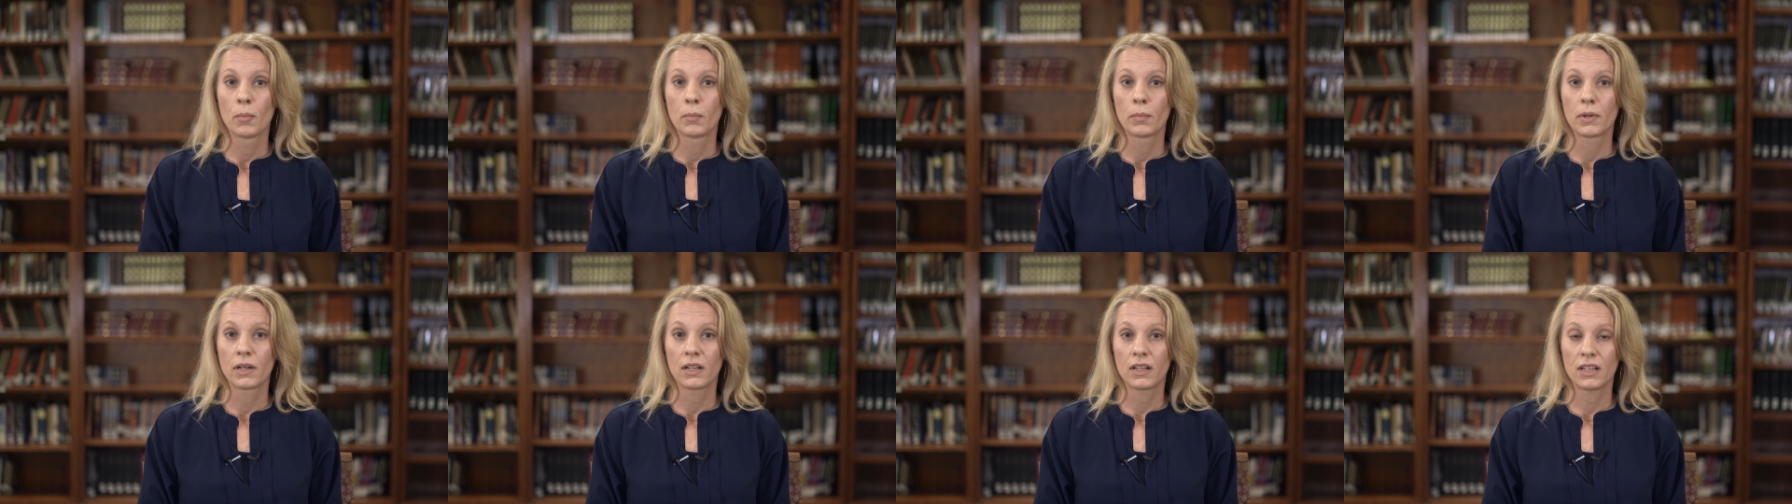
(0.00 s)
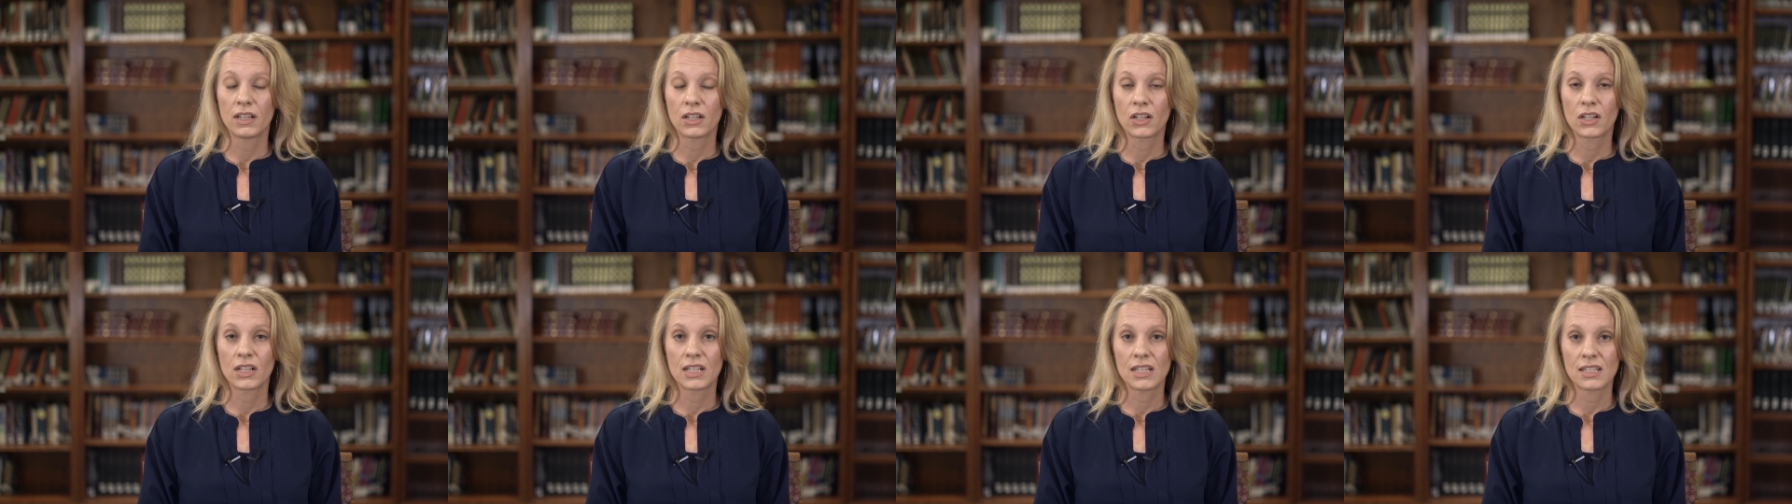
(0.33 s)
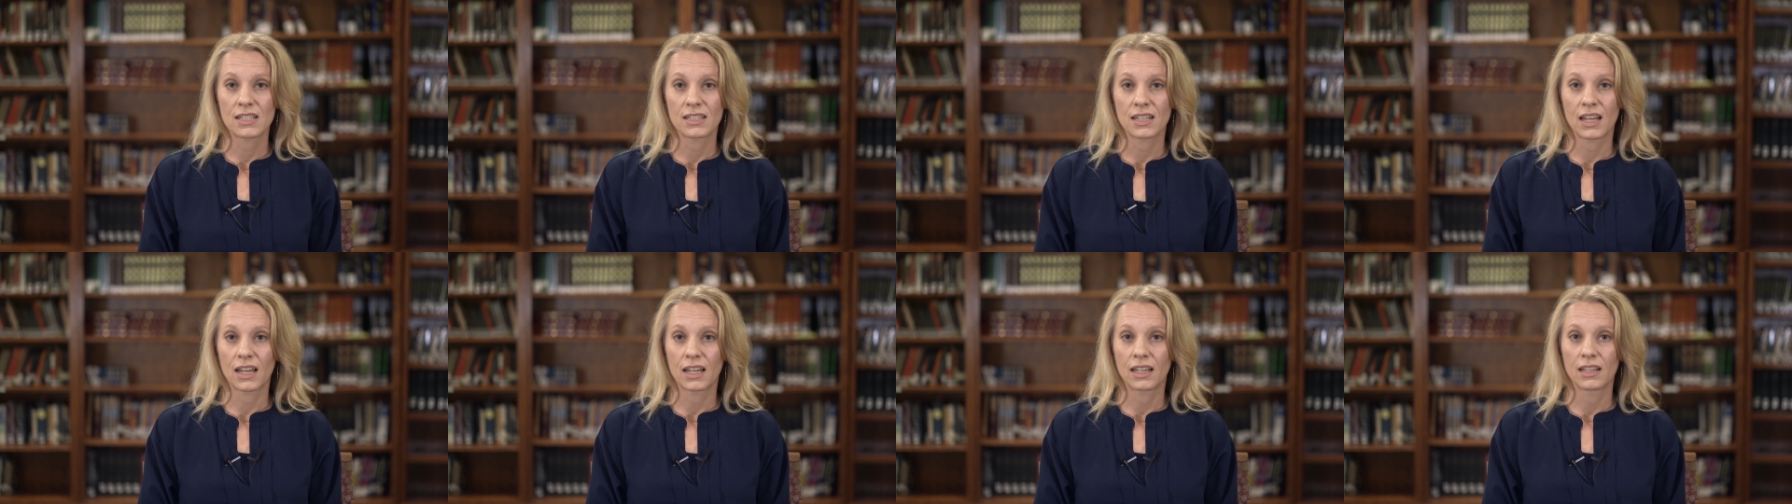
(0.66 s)
But here he's
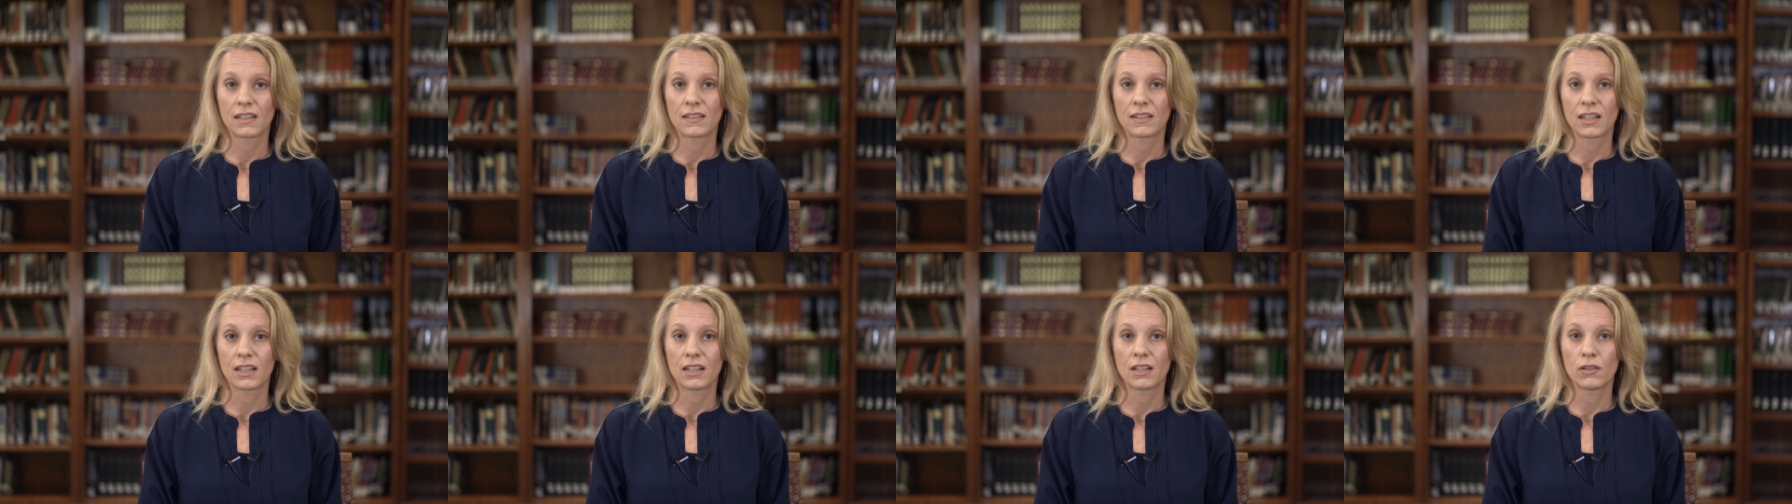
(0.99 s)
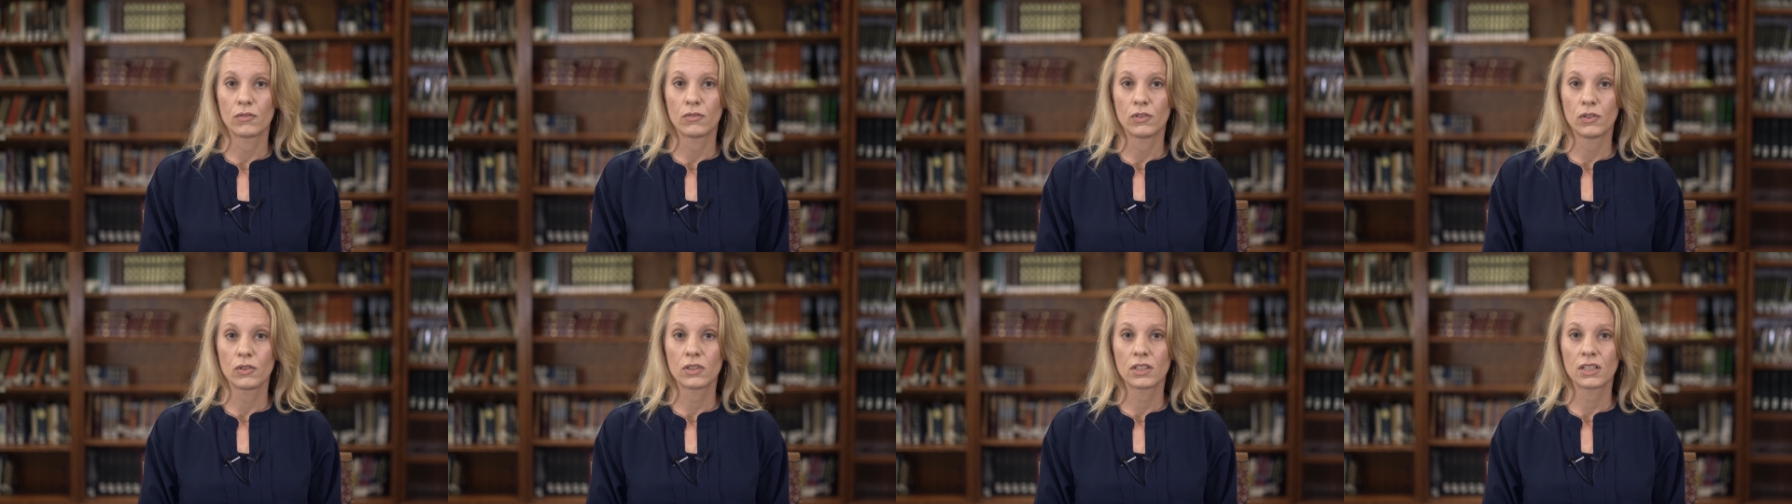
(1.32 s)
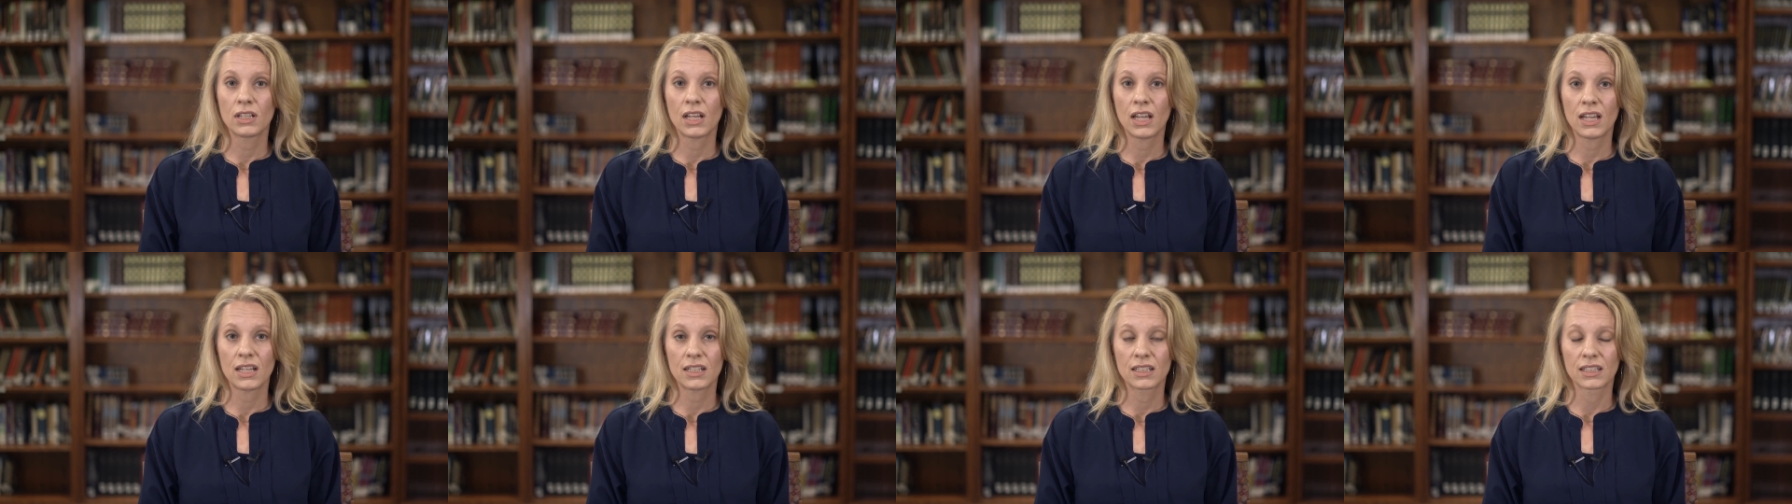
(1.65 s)
saying that if you
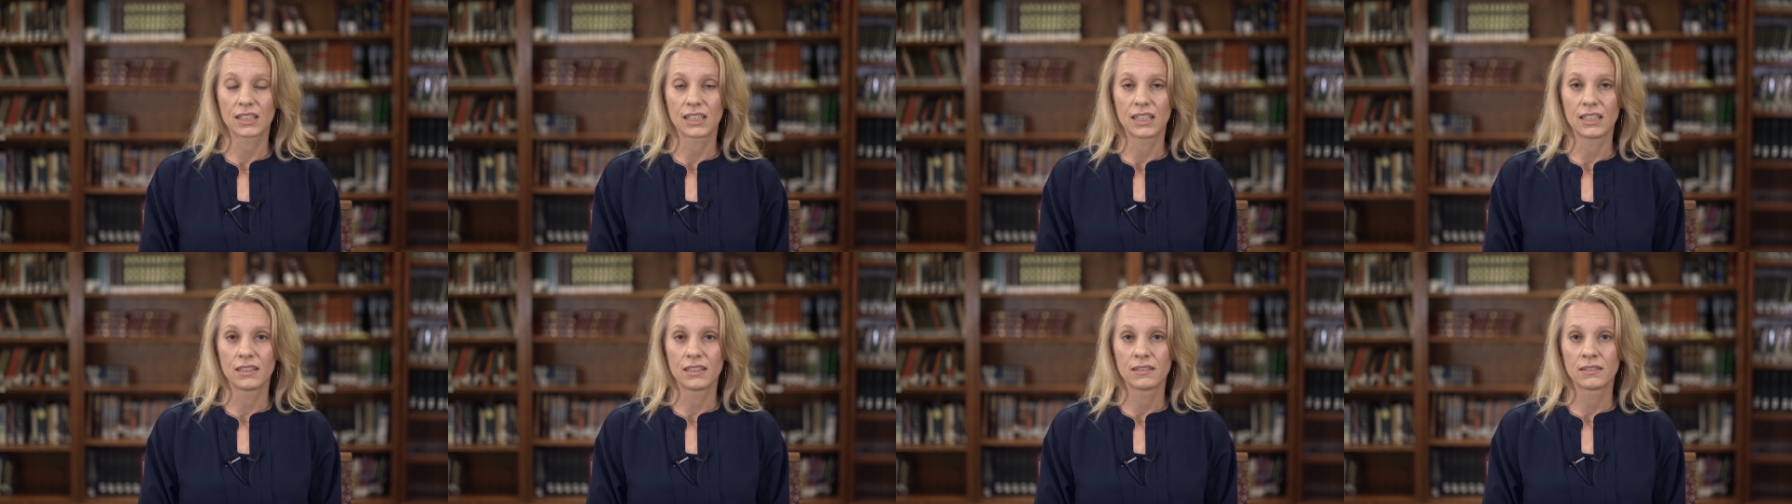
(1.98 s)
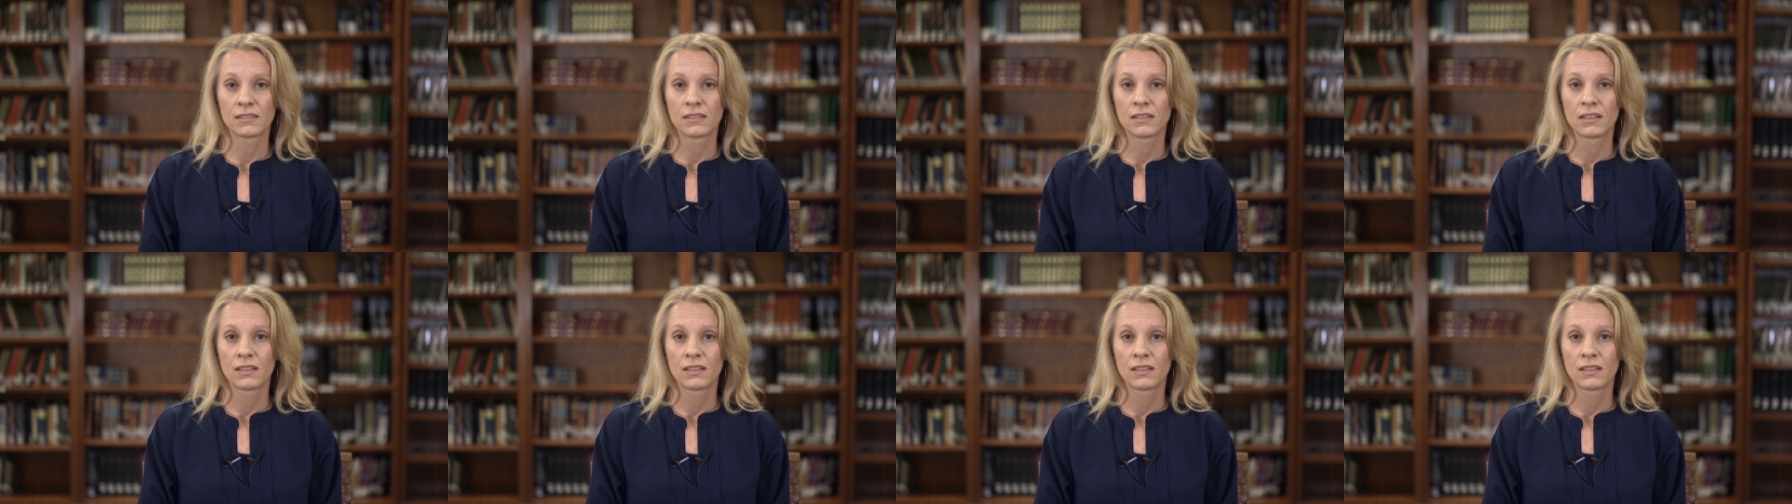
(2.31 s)
can handle it,